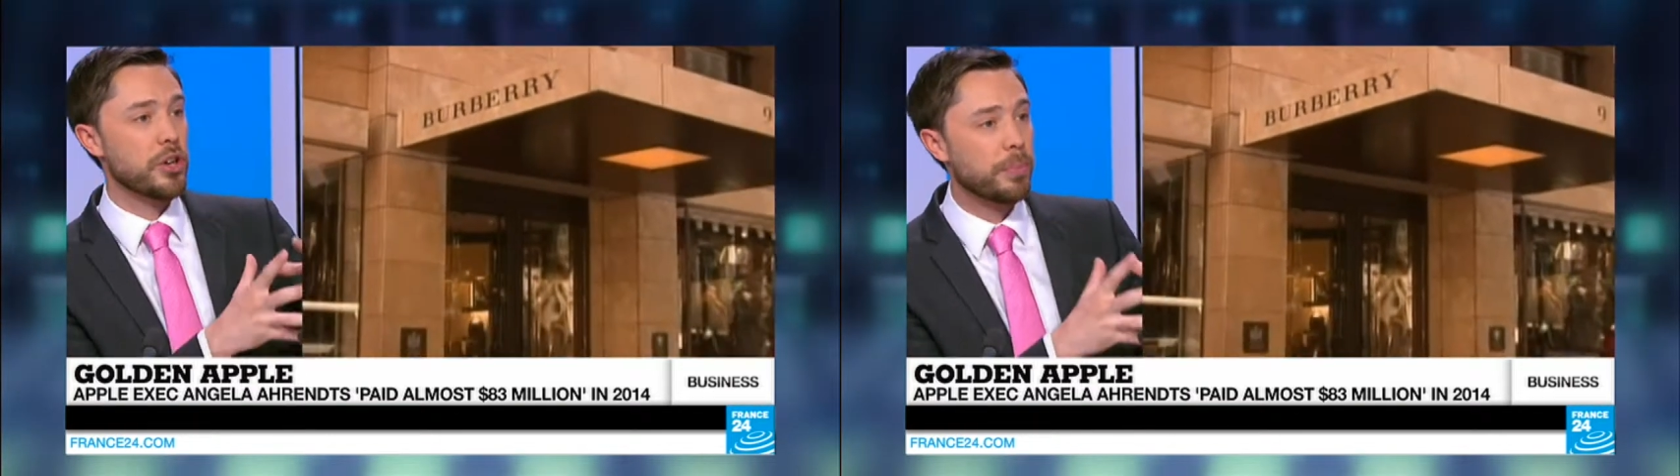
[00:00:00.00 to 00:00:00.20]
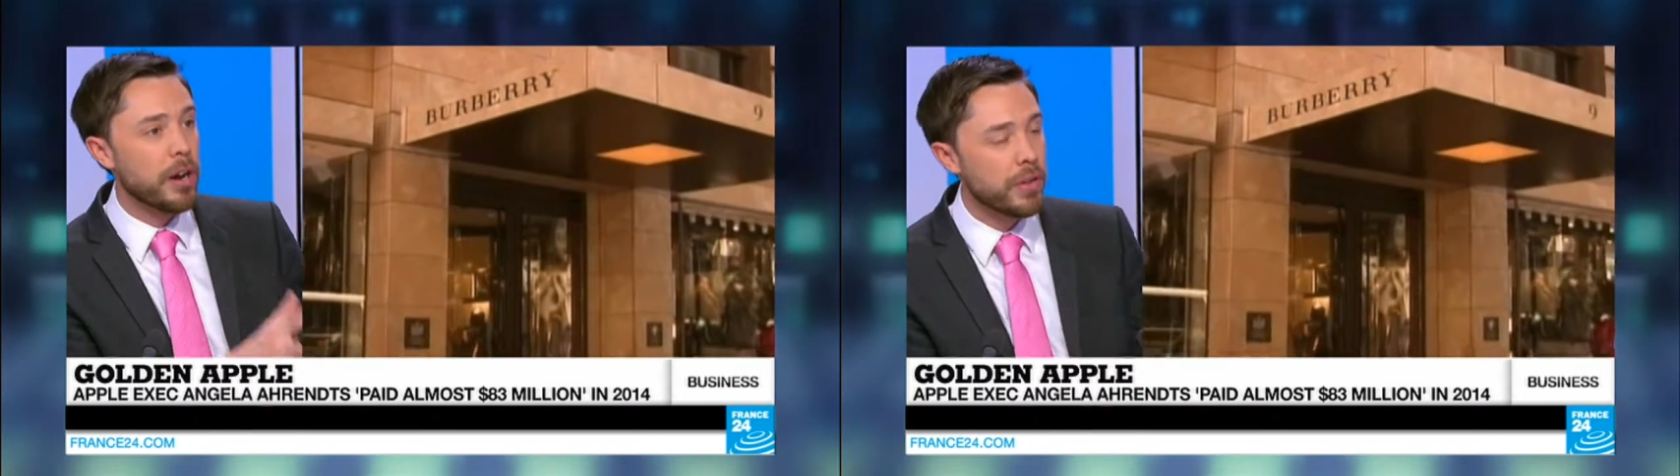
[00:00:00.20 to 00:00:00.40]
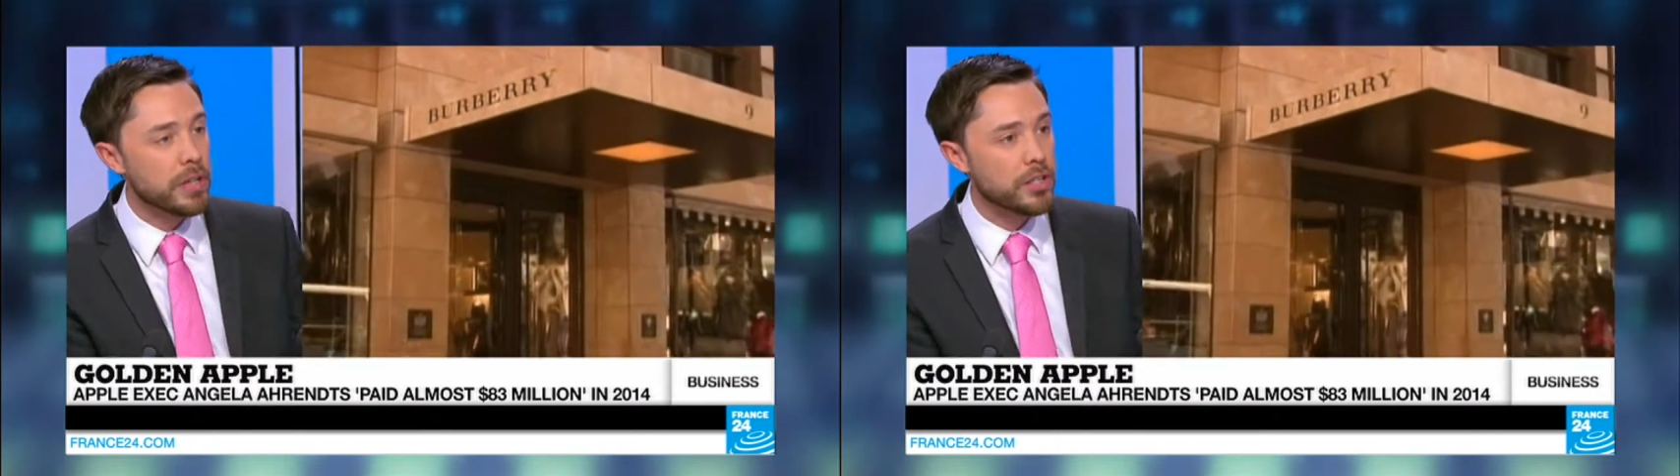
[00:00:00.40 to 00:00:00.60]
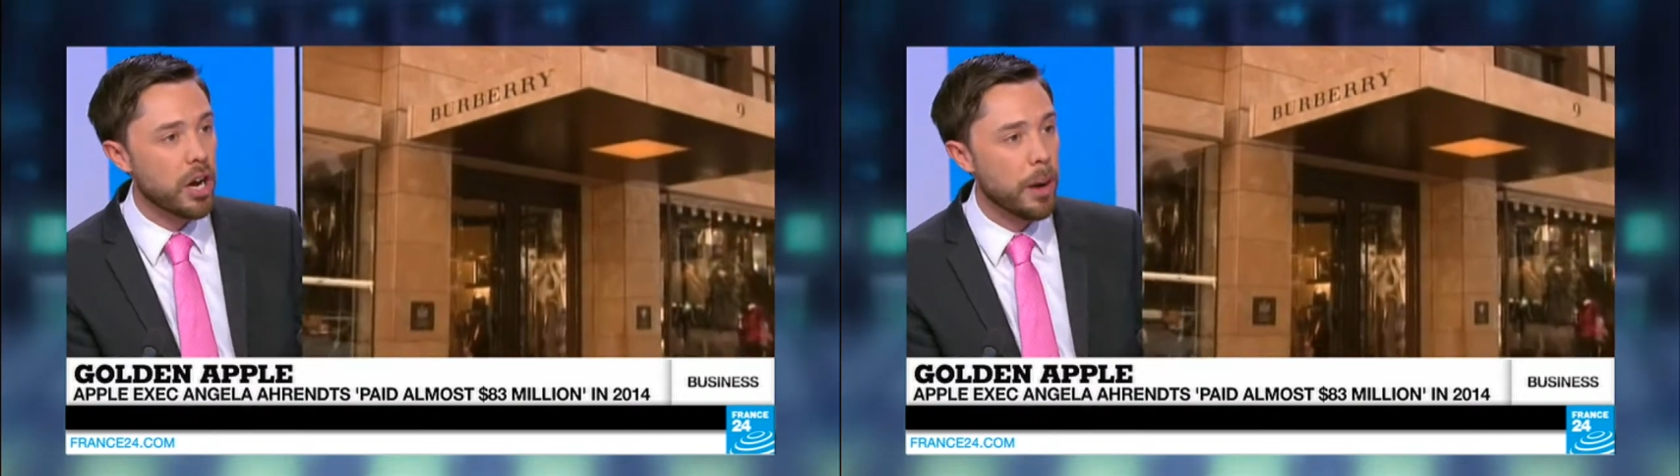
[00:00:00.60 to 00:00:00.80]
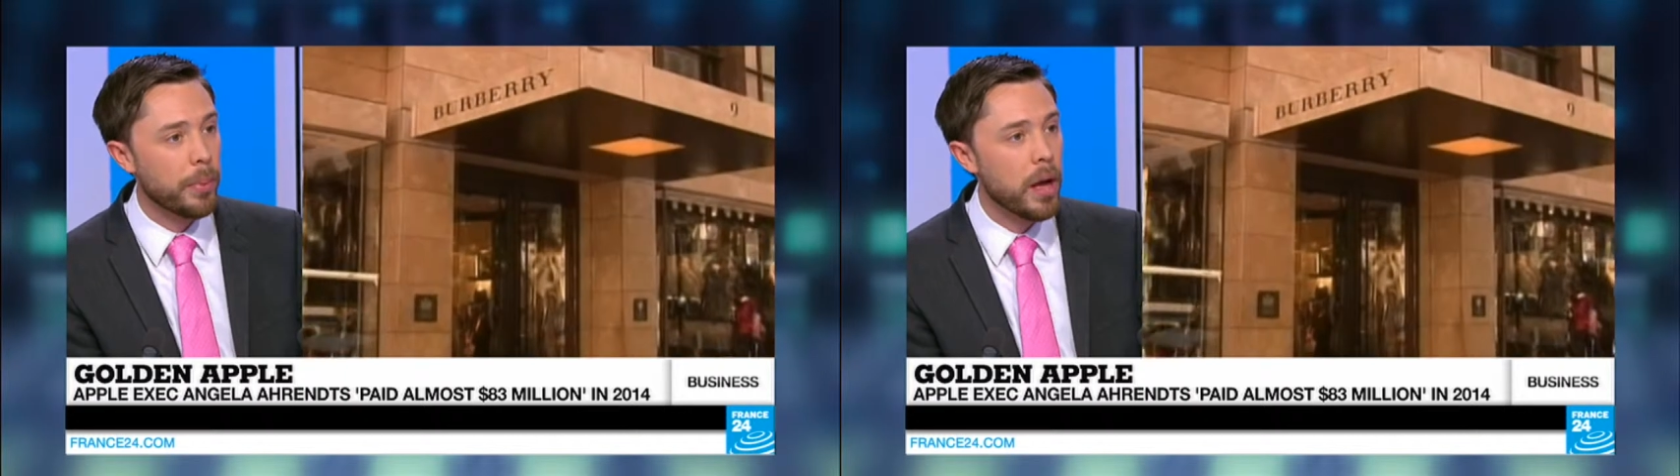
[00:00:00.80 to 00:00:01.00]
her previous
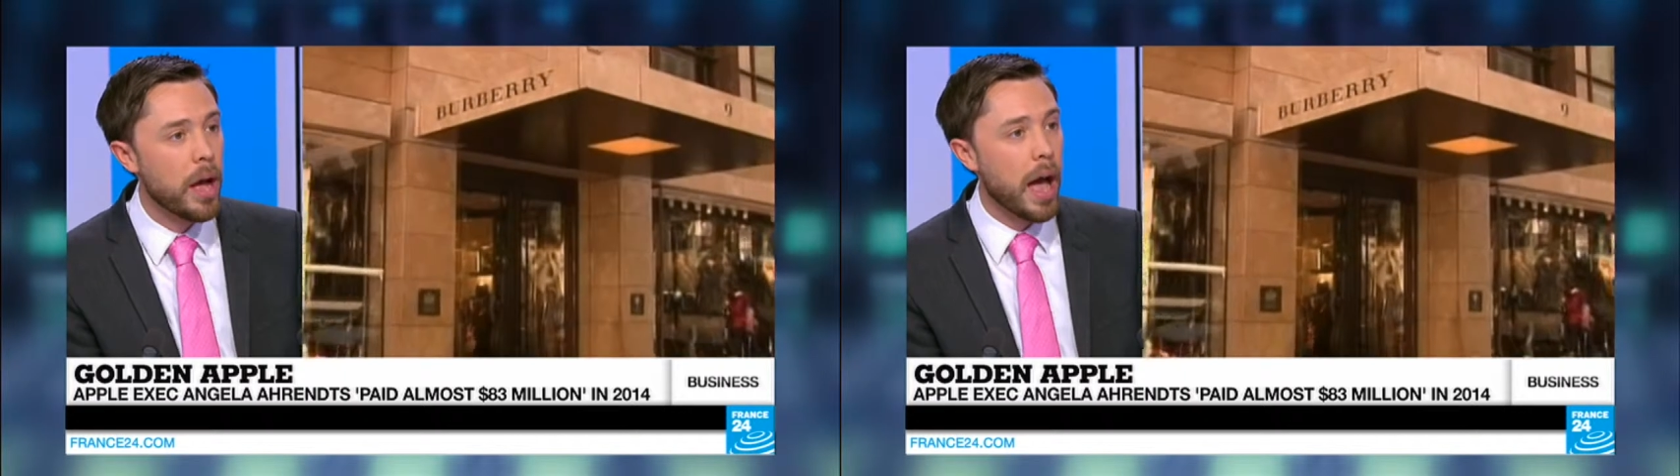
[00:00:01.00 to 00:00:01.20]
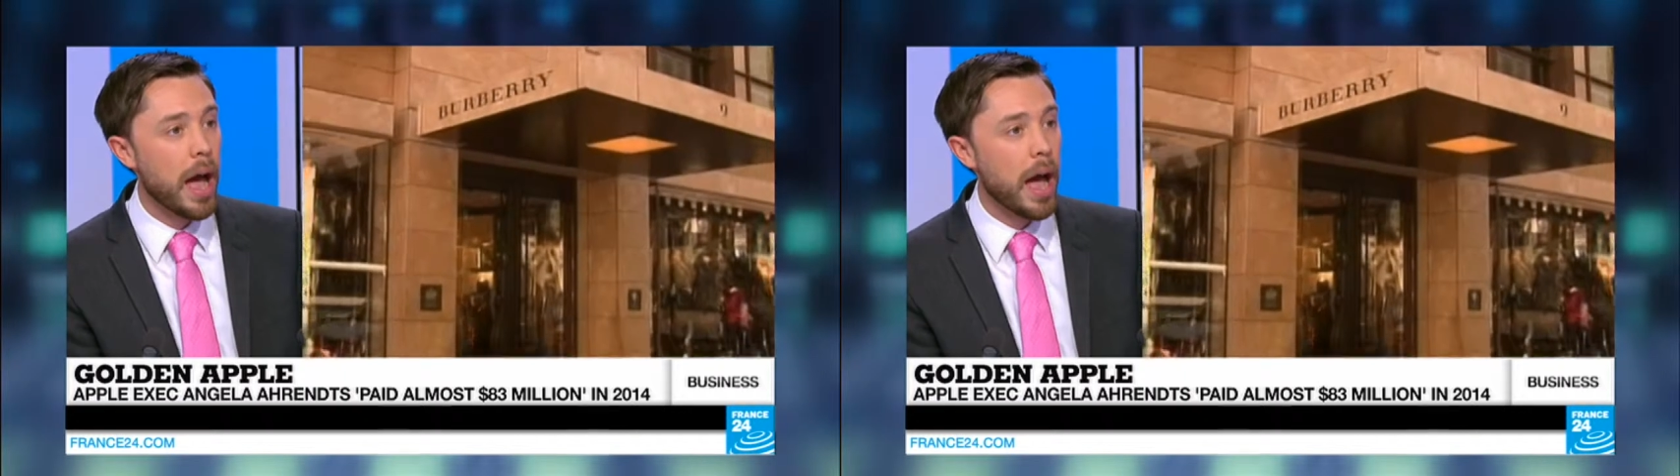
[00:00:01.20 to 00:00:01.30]
job, mm.